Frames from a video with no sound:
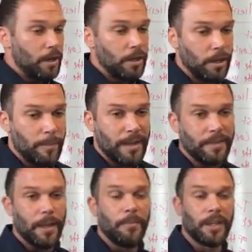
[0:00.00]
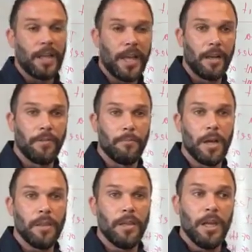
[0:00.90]
you're going to make them the client of the
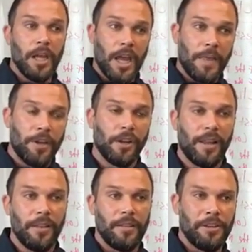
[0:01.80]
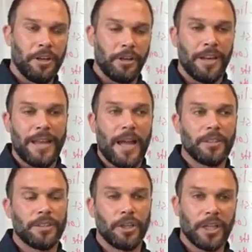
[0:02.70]
month, and then you're going to
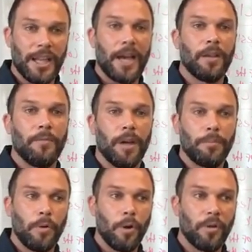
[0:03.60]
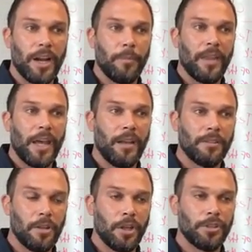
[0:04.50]
announce your client of the month program that
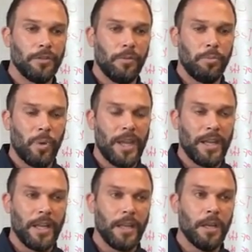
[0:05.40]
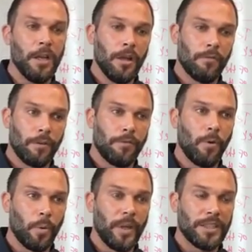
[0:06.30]
as long as you've weighed in for
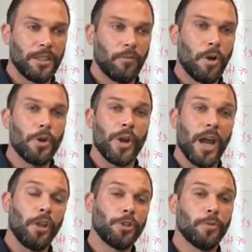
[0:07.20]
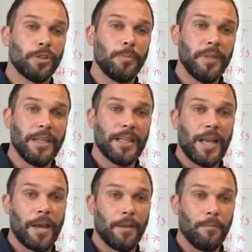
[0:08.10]
4 weeks in a row, you're eligible to be
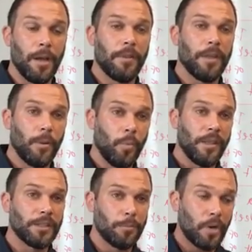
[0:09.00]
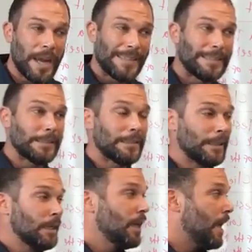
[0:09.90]
client of the month and win some prizes.
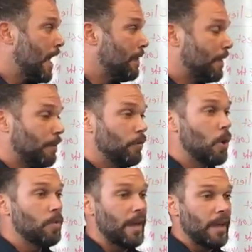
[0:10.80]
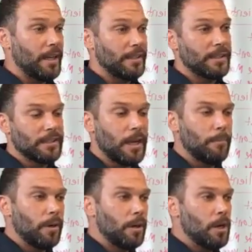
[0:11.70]
And let them know that in
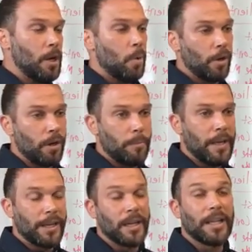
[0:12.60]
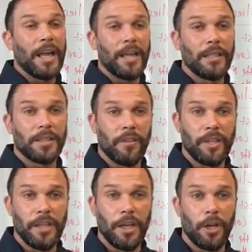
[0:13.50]
December we're going to pick a client of the
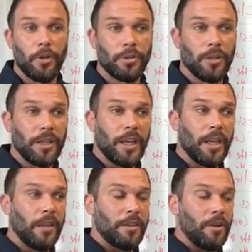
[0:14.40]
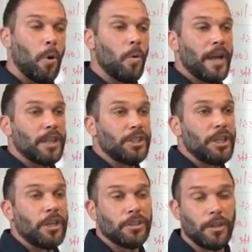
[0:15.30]
year who's going to get the whole next
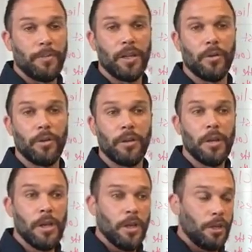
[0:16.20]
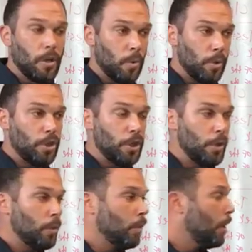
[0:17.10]
year is going to be on
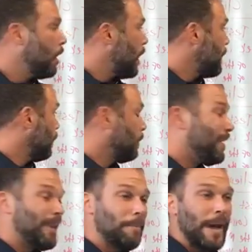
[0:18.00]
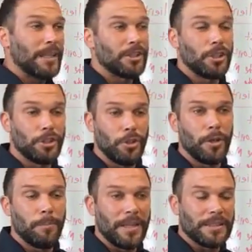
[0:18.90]
you, and they're going to be the ambassador to
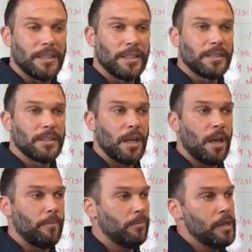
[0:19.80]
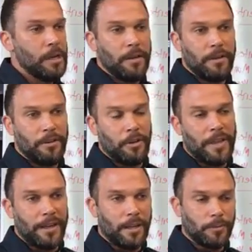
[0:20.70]
your business.
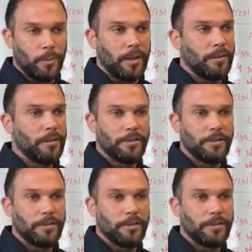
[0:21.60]
That comes with